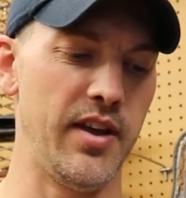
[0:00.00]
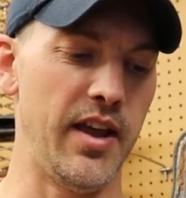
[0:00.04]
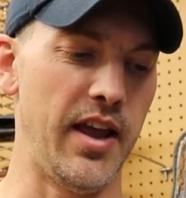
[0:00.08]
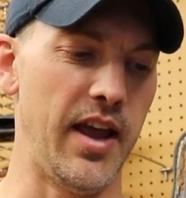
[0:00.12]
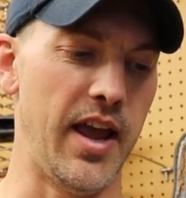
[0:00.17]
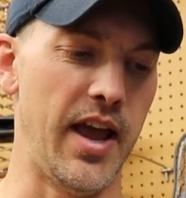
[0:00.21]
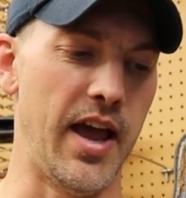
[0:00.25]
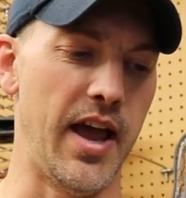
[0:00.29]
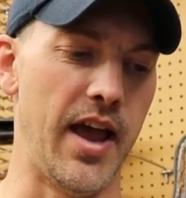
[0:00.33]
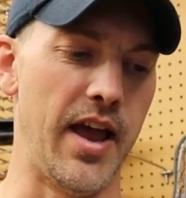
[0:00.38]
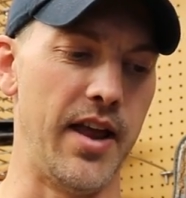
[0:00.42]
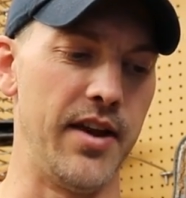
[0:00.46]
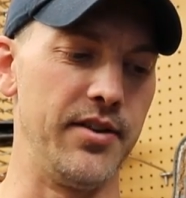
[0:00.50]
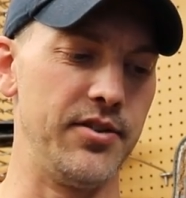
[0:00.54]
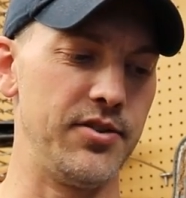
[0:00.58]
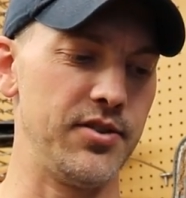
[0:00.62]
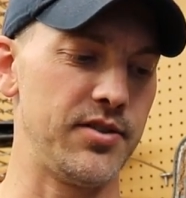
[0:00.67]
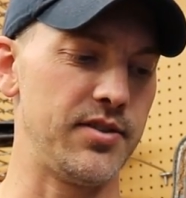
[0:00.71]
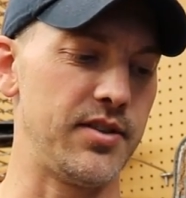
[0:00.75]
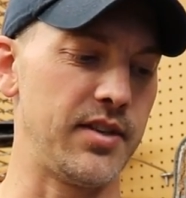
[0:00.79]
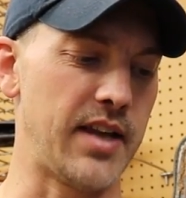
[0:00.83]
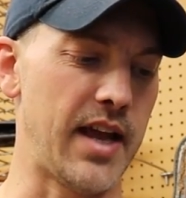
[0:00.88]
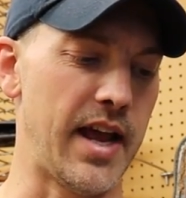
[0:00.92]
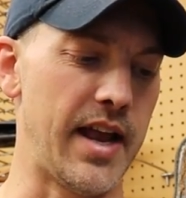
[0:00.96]
and
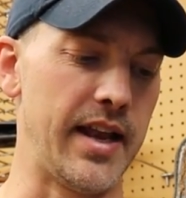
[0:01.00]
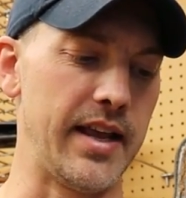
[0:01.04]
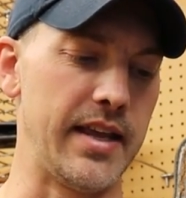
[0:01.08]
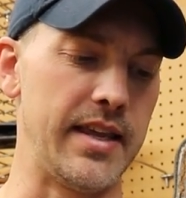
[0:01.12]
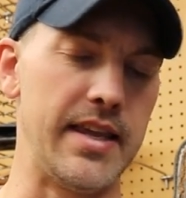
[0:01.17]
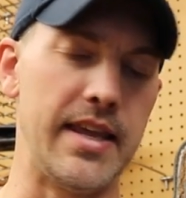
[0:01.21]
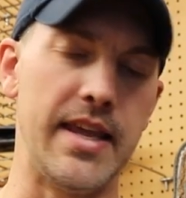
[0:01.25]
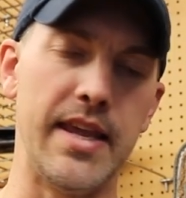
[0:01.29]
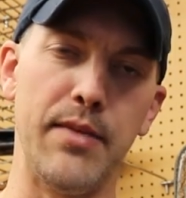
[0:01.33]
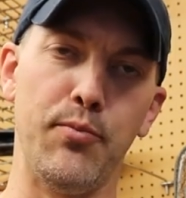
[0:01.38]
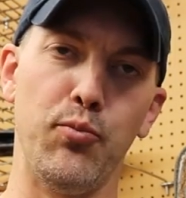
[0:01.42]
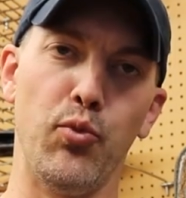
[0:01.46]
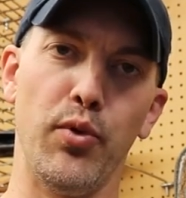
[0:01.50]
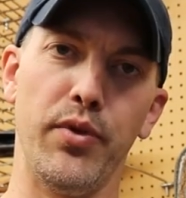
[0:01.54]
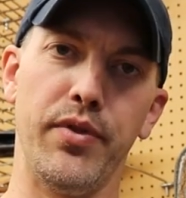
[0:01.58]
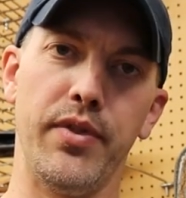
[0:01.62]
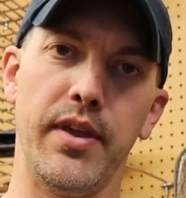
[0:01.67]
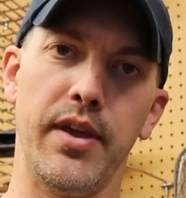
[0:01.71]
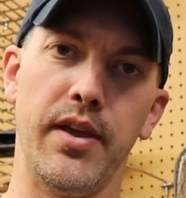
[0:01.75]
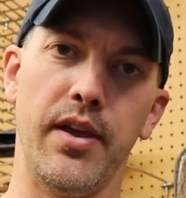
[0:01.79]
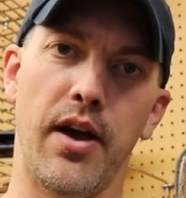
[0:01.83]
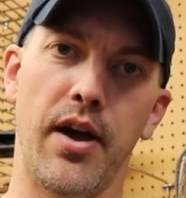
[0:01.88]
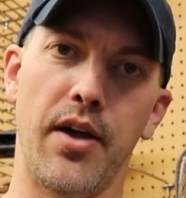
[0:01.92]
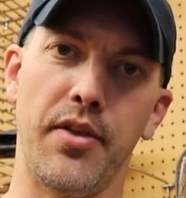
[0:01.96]
just to kind of keep with
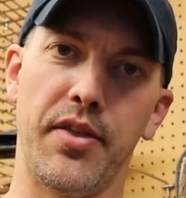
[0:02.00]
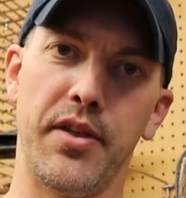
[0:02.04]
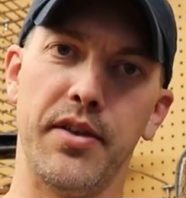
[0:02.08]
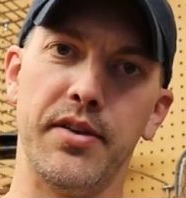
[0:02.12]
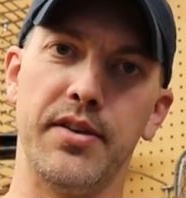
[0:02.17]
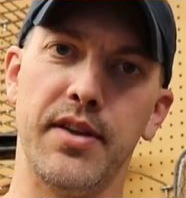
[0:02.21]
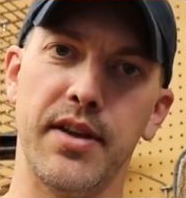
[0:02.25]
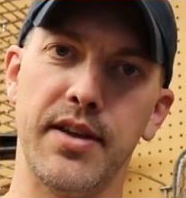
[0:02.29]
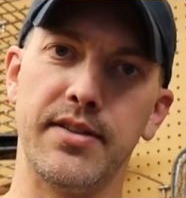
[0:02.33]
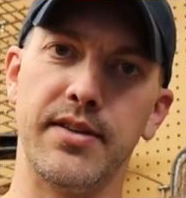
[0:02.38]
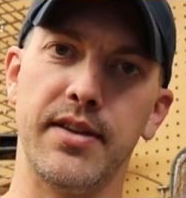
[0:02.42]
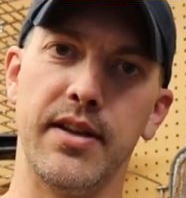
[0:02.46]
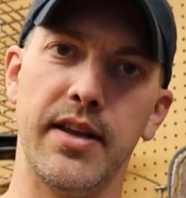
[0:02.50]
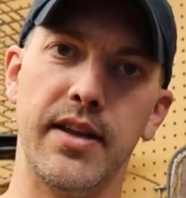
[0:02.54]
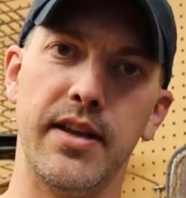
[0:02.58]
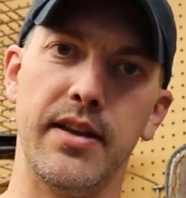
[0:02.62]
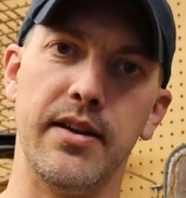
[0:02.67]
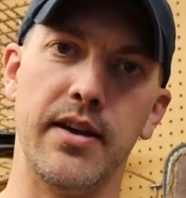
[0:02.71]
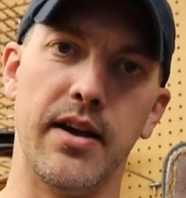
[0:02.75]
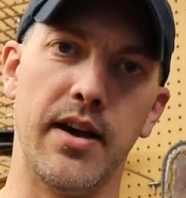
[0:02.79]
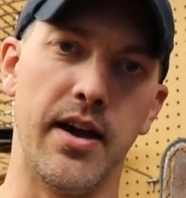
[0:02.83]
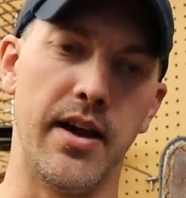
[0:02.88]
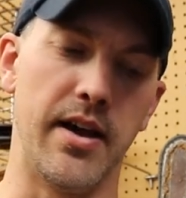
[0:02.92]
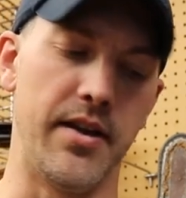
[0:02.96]
the
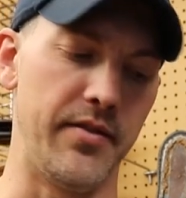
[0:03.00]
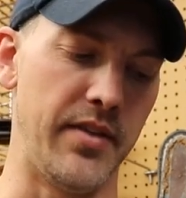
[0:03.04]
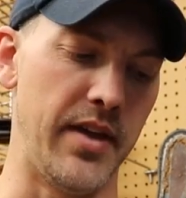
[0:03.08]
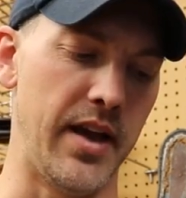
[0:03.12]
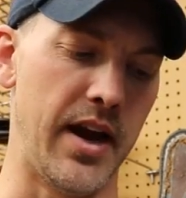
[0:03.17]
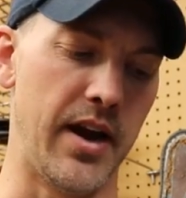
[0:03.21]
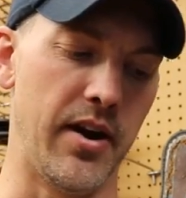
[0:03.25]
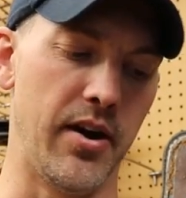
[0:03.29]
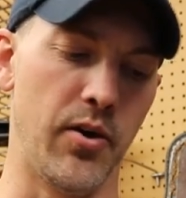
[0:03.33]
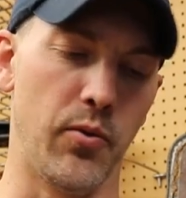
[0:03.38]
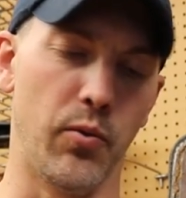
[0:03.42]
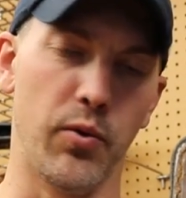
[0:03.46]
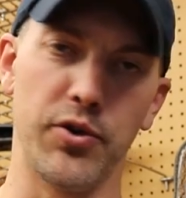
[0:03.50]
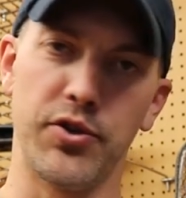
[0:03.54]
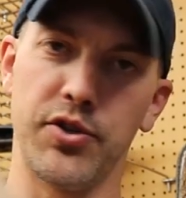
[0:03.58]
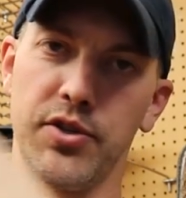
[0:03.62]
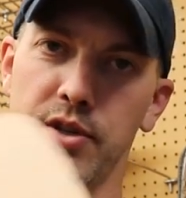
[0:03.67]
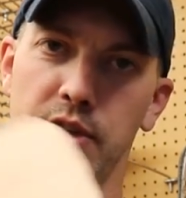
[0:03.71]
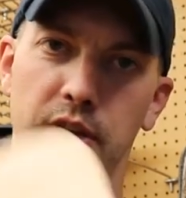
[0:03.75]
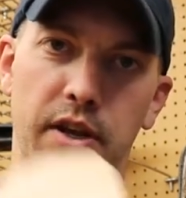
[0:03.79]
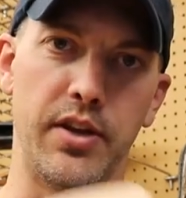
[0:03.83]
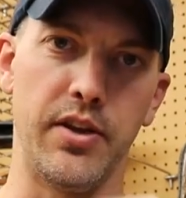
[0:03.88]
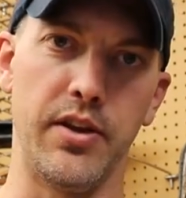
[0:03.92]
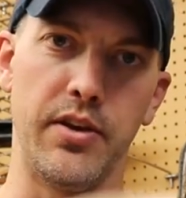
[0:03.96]
authenticity of the era, we're
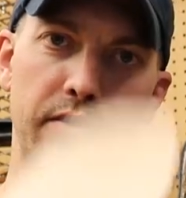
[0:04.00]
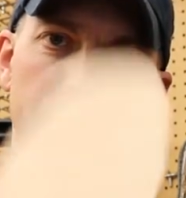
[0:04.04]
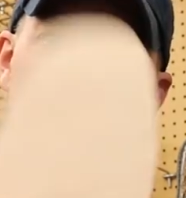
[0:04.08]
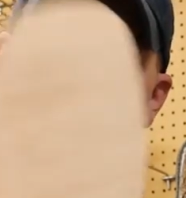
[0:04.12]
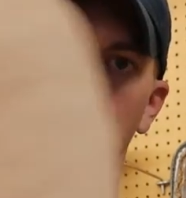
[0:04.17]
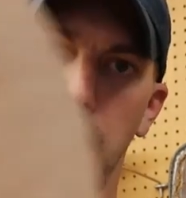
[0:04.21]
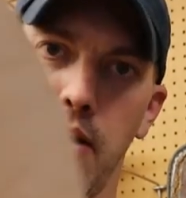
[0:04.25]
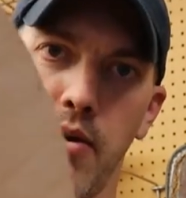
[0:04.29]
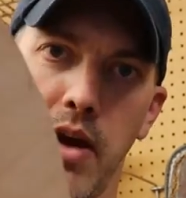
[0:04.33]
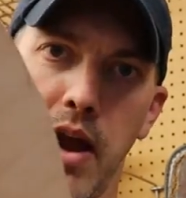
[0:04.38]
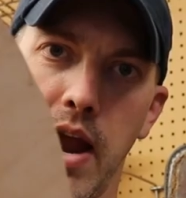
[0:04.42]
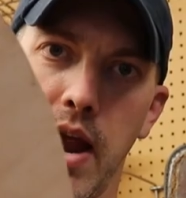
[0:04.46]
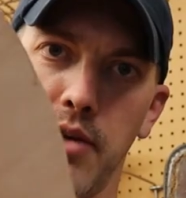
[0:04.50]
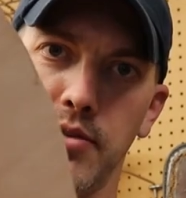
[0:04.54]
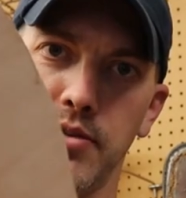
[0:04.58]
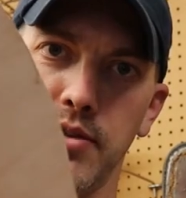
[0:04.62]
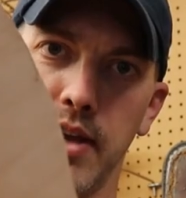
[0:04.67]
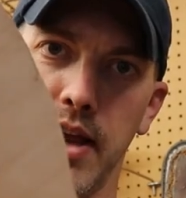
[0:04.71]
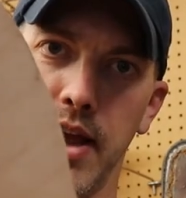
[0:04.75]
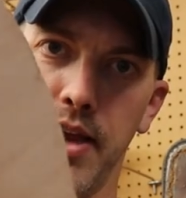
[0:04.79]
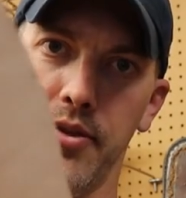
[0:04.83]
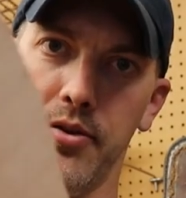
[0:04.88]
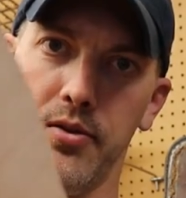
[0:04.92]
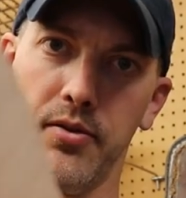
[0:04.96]
just going to use our
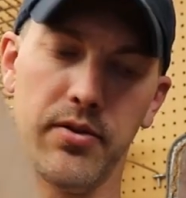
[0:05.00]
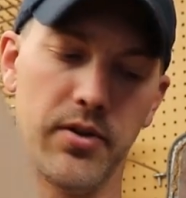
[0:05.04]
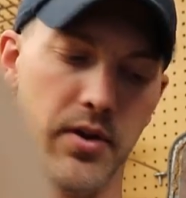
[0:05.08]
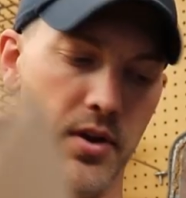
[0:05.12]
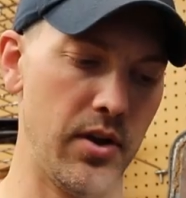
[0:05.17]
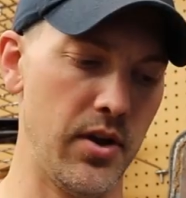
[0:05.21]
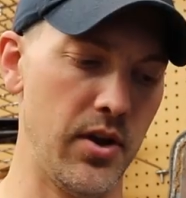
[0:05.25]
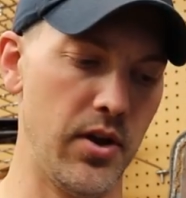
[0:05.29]
house leather,